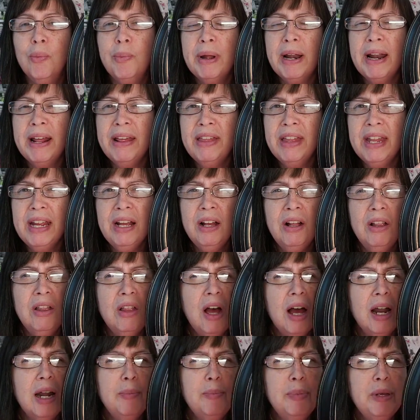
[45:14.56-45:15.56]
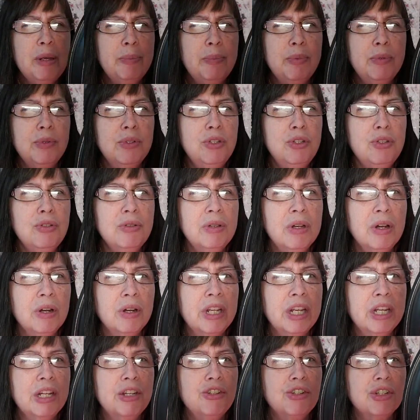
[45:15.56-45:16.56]
But I think a lot of people do their
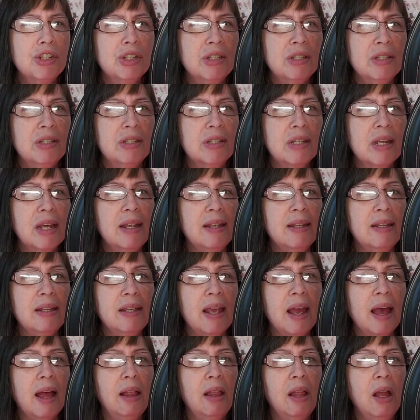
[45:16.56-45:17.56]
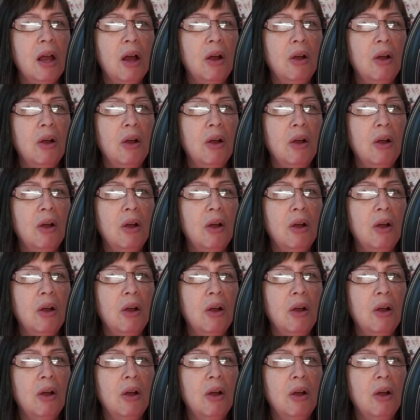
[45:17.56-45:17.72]
kitchens in yellow.